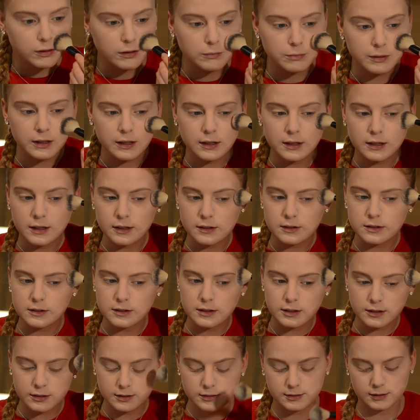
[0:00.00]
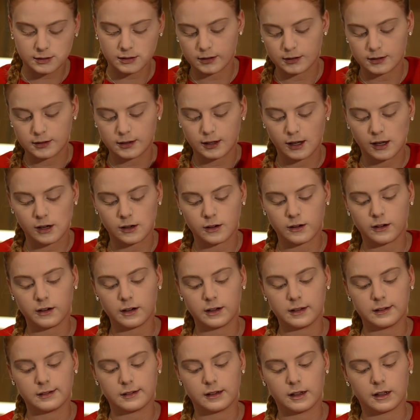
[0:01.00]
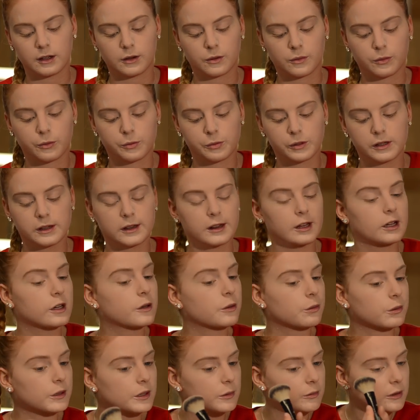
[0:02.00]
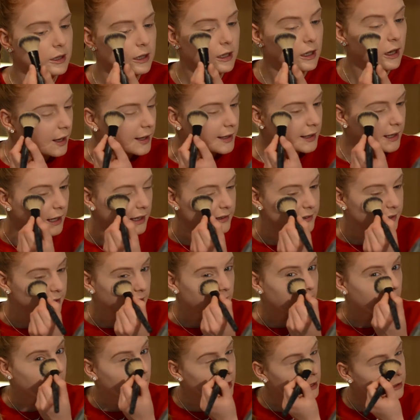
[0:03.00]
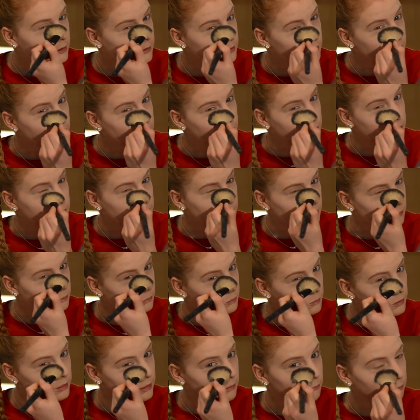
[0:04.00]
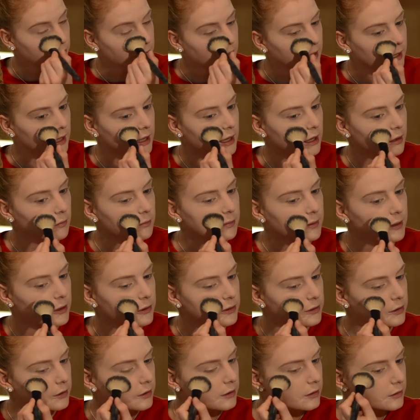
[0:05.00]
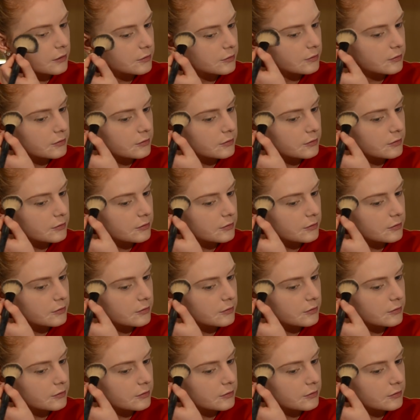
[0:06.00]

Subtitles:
But because this concealer is like really creamy, I kind of like to use it with a baking powder.